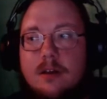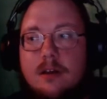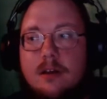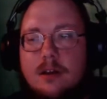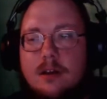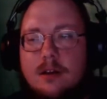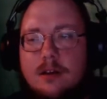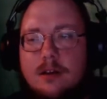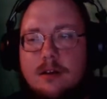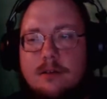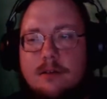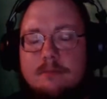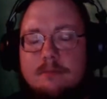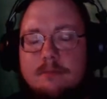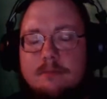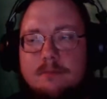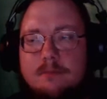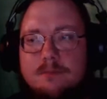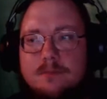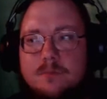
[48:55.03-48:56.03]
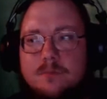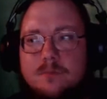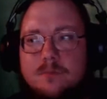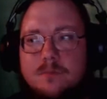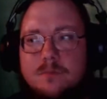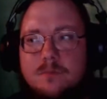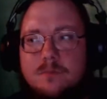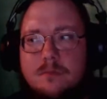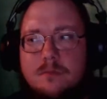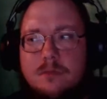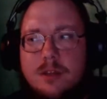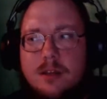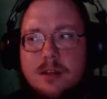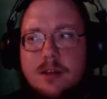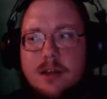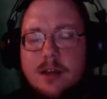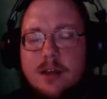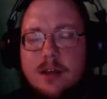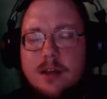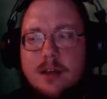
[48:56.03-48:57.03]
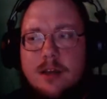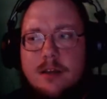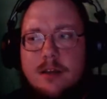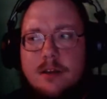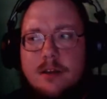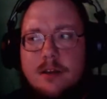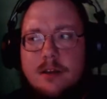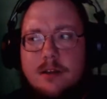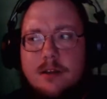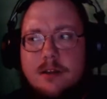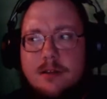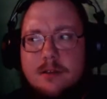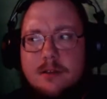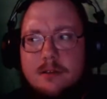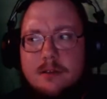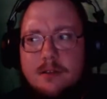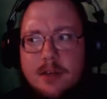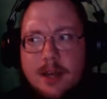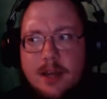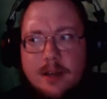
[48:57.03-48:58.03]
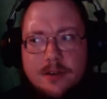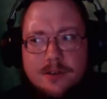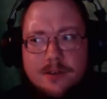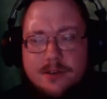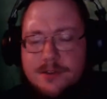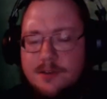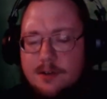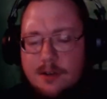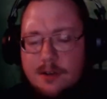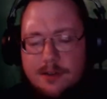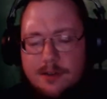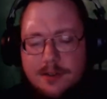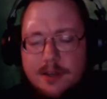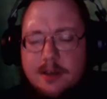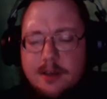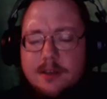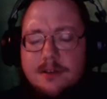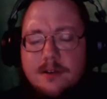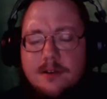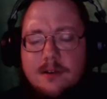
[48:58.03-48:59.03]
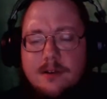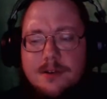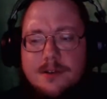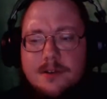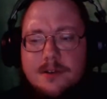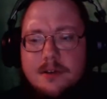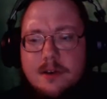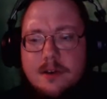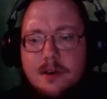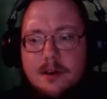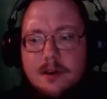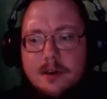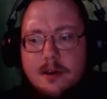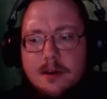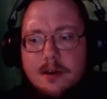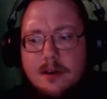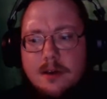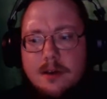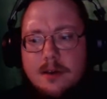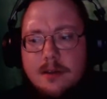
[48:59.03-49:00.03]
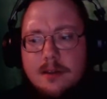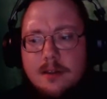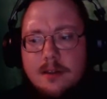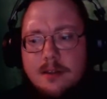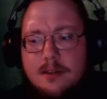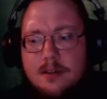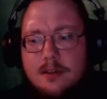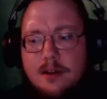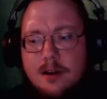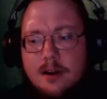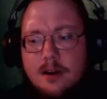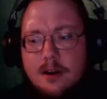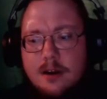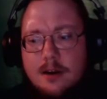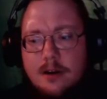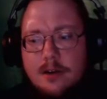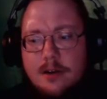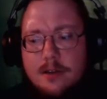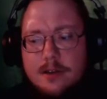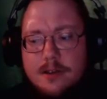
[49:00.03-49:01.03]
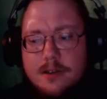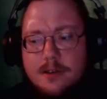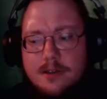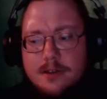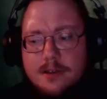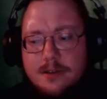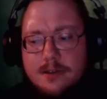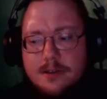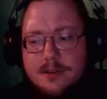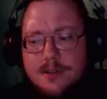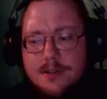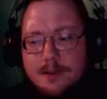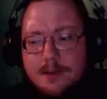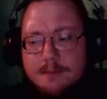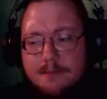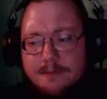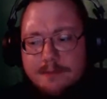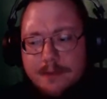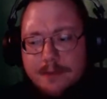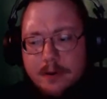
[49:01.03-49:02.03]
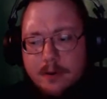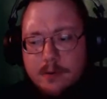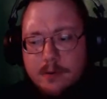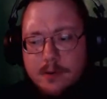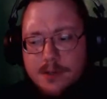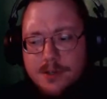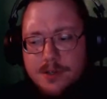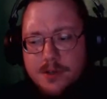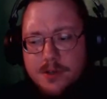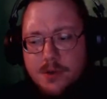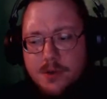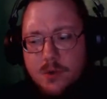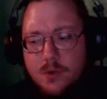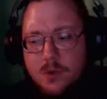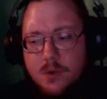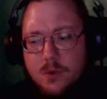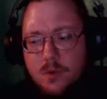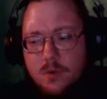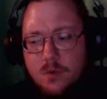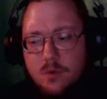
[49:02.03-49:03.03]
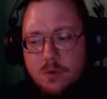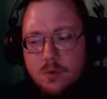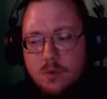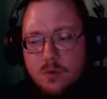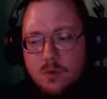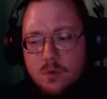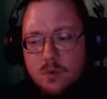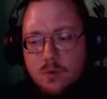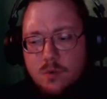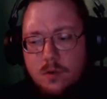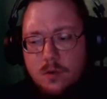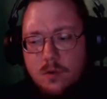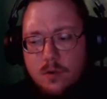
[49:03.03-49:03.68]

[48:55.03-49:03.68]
um, and the angels and all the others. There are uh, some folks who